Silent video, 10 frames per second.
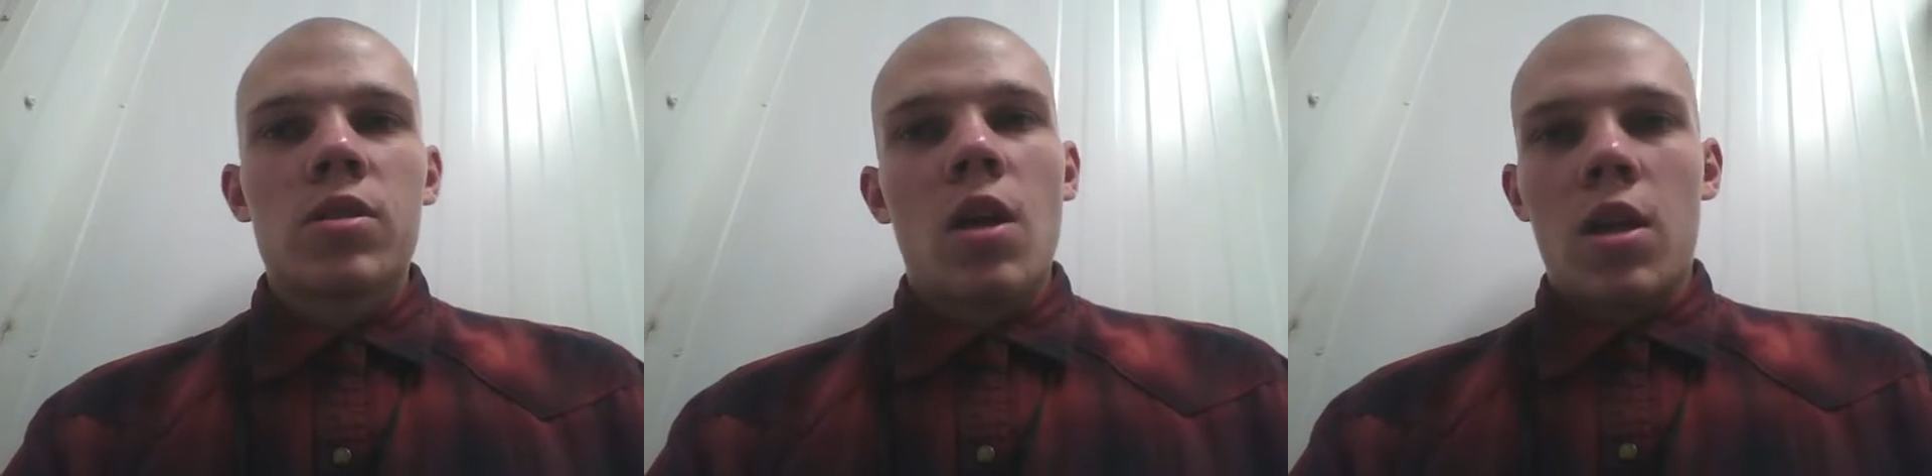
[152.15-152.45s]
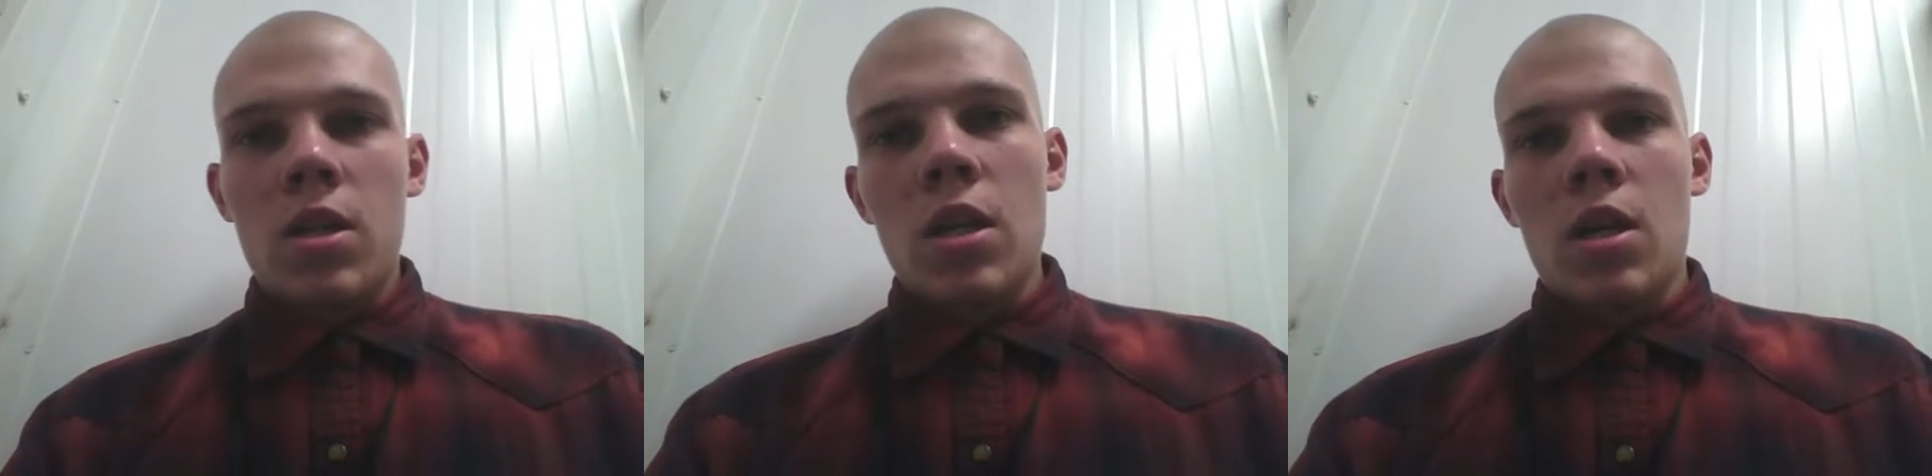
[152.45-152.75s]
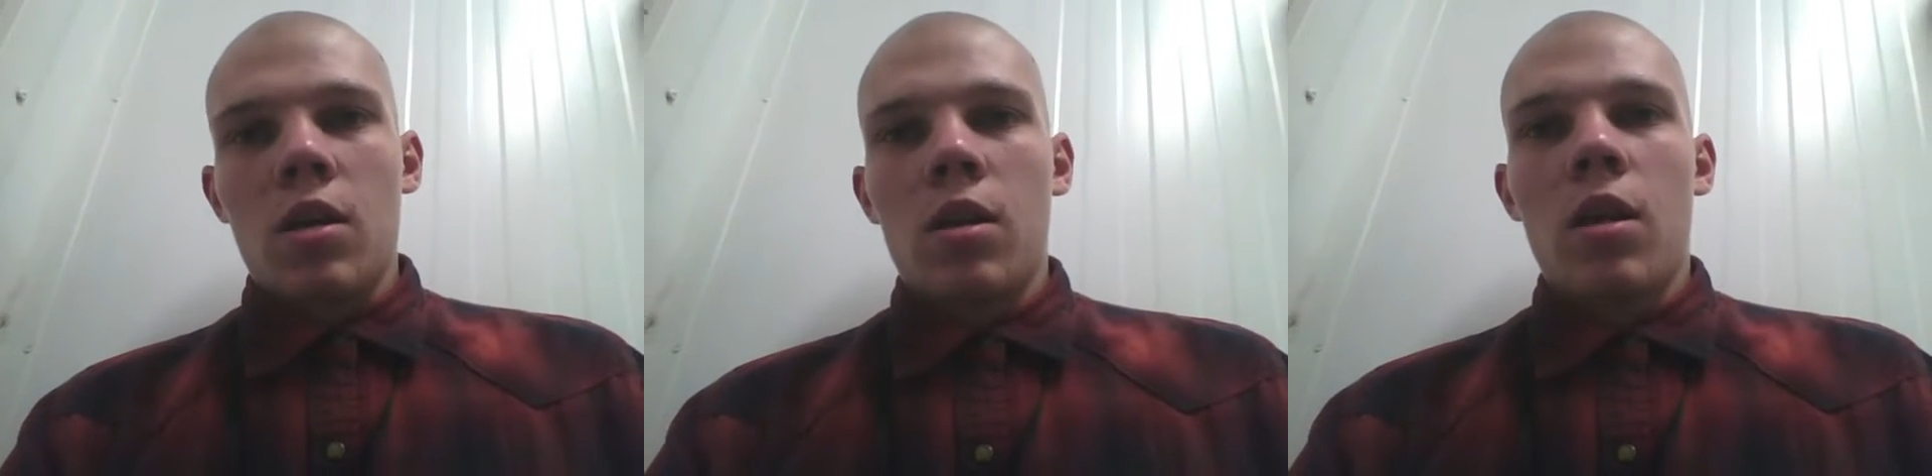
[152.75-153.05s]
the
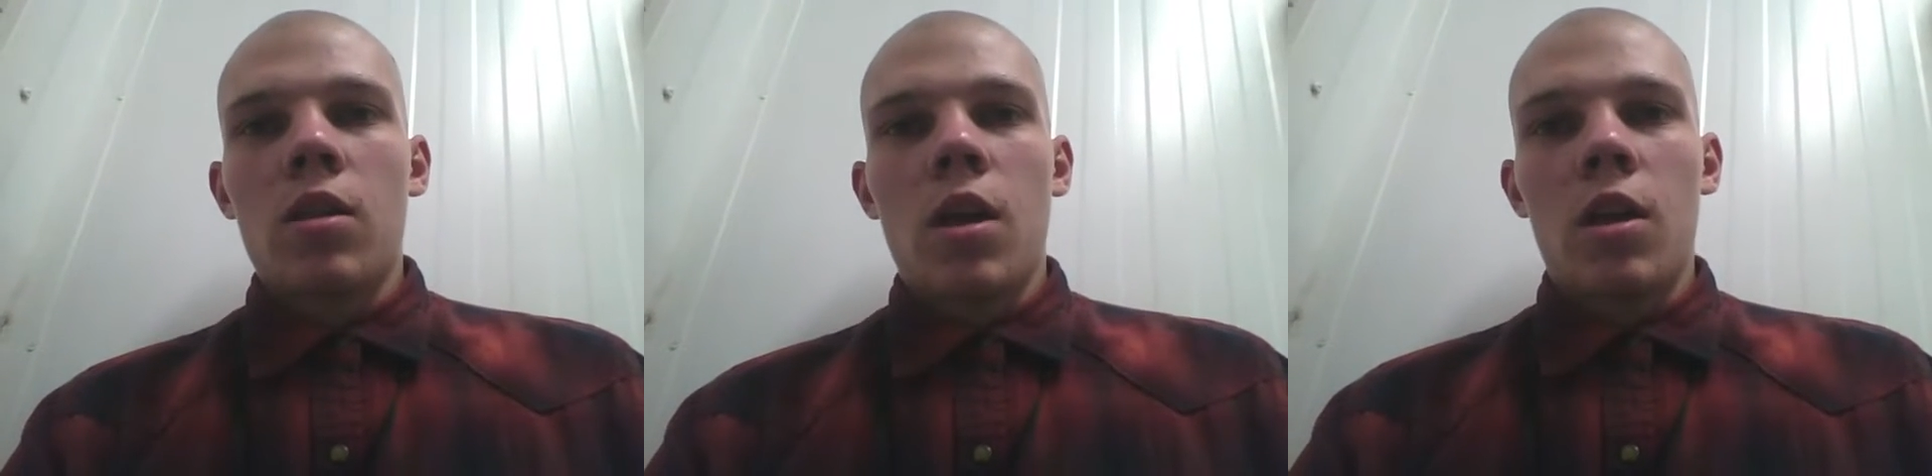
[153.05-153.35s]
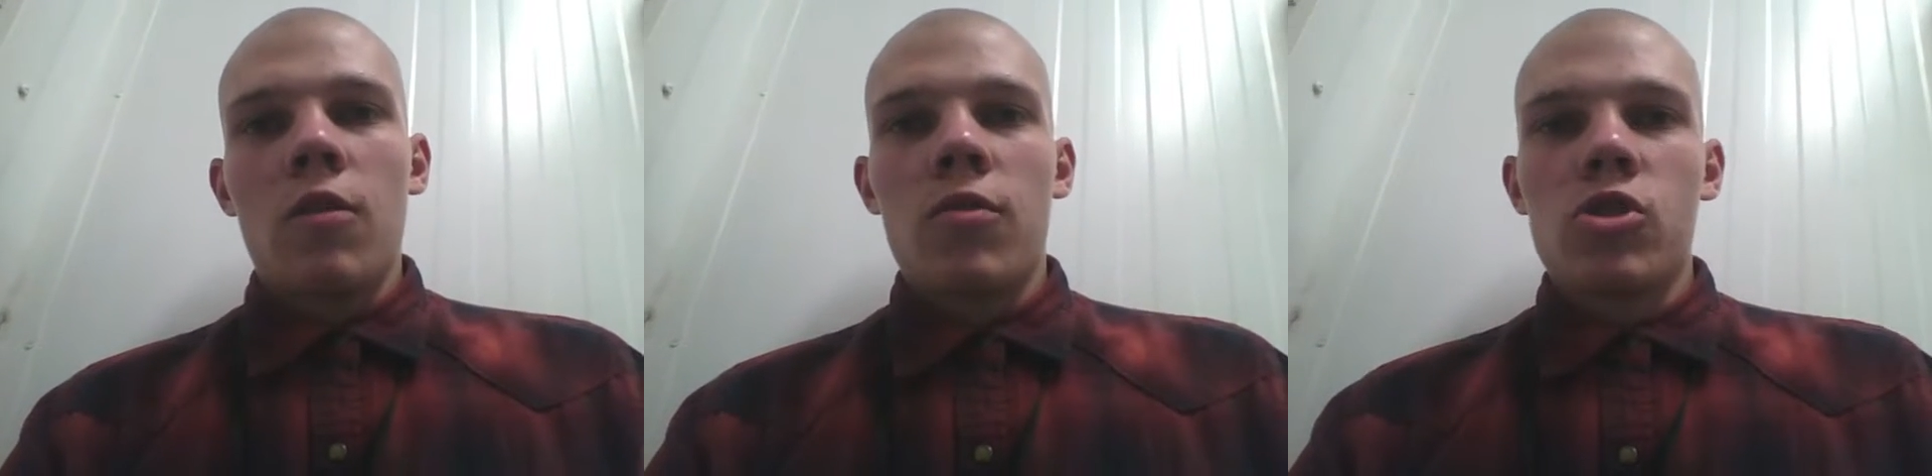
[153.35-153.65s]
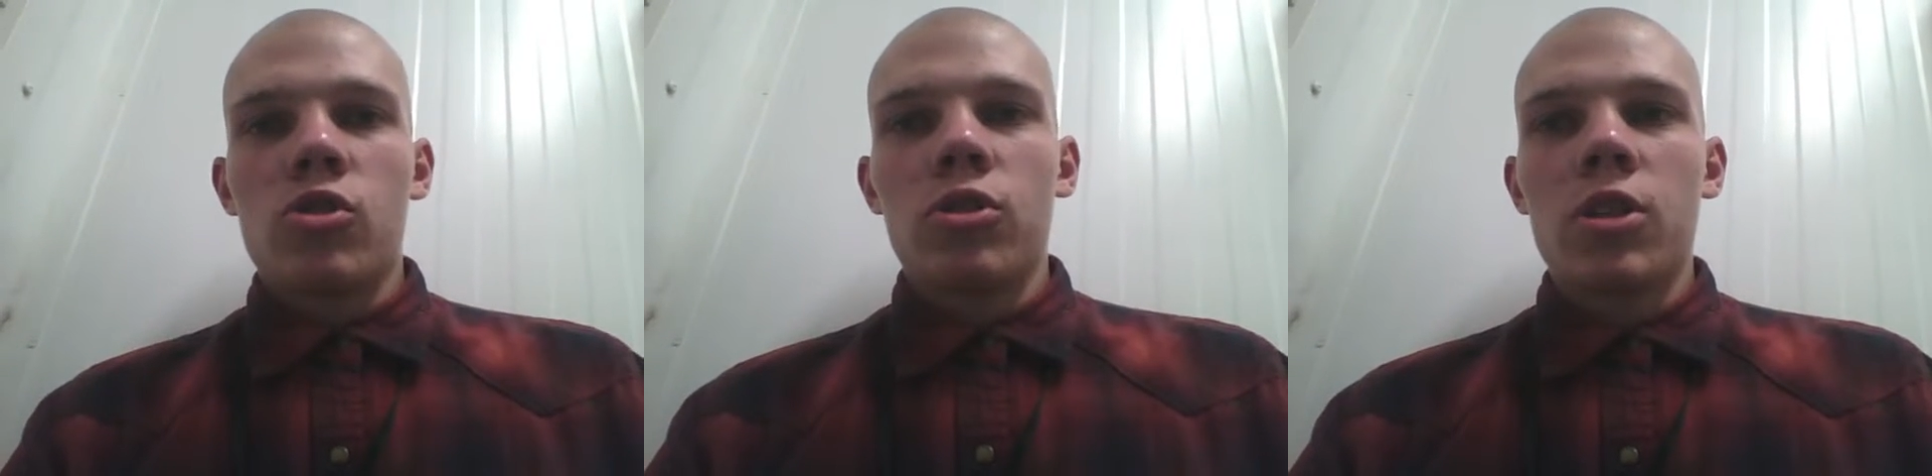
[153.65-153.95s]
idea that
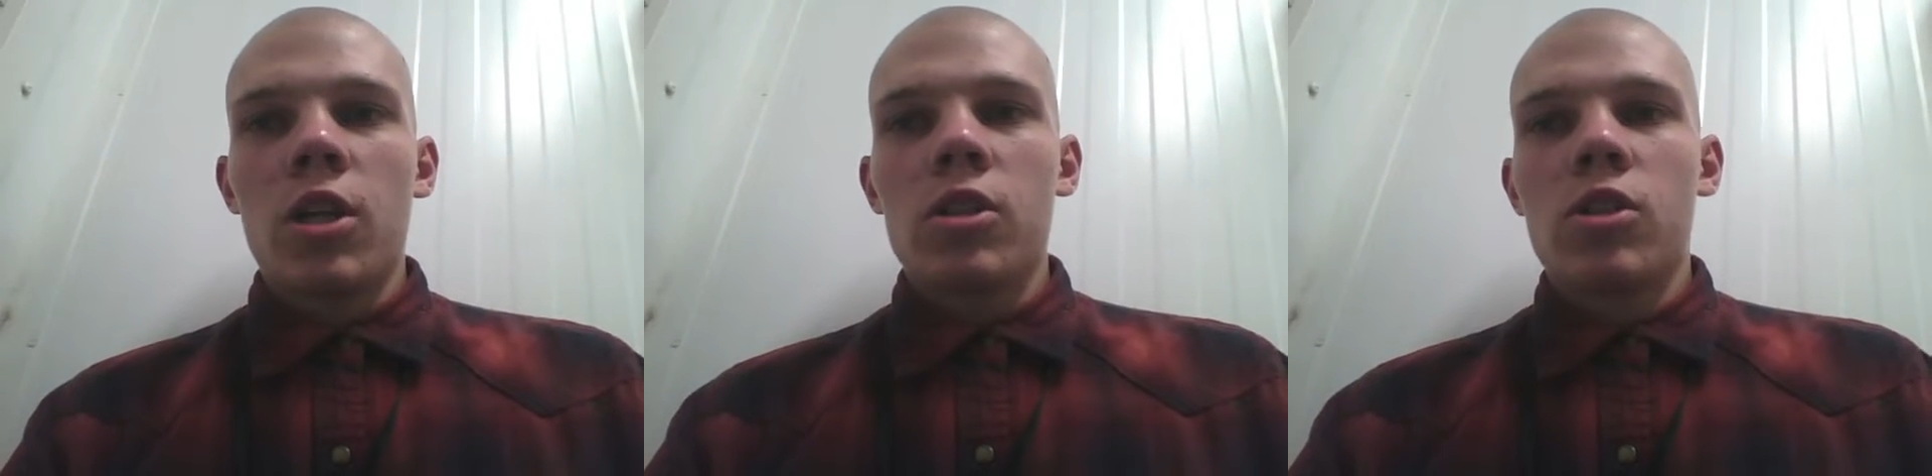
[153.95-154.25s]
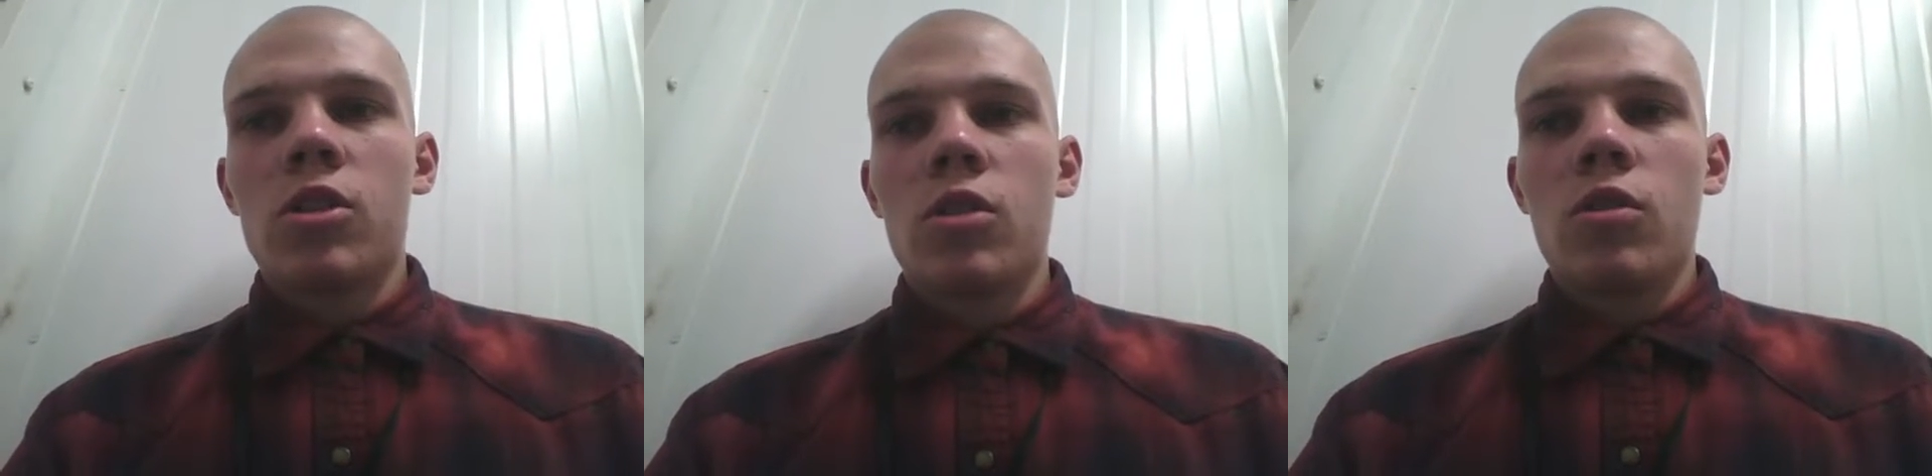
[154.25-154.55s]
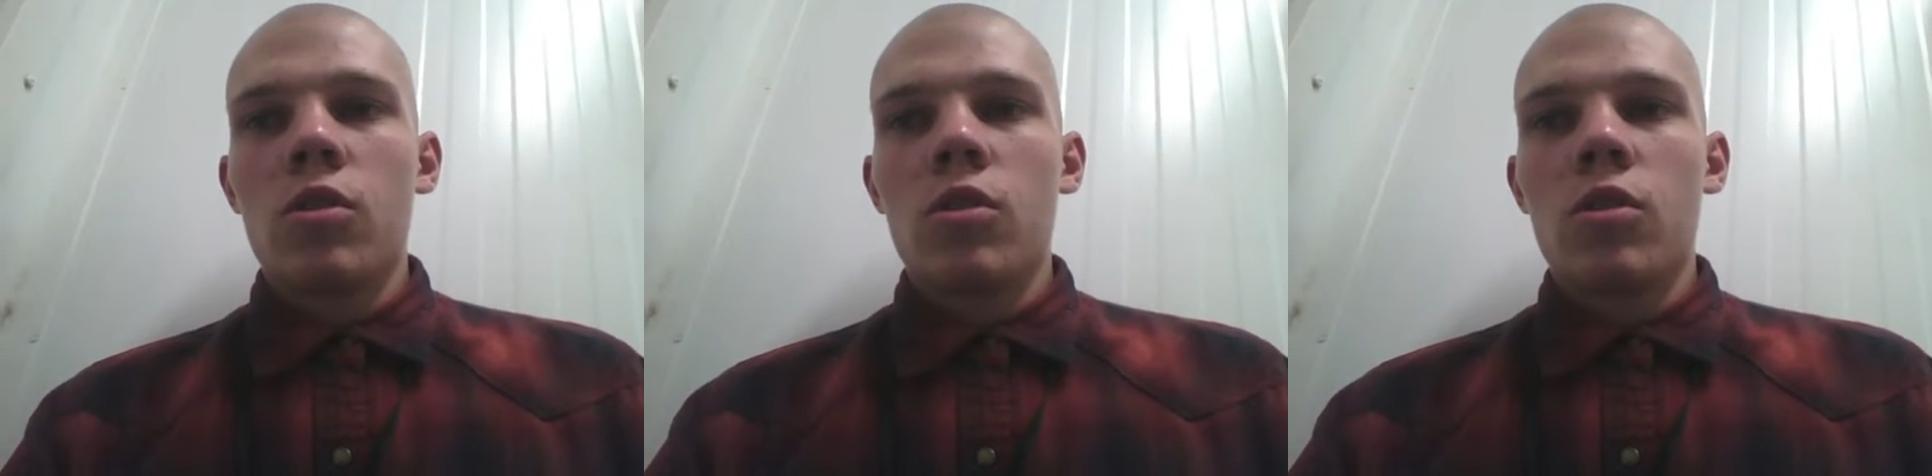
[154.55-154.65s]
individual states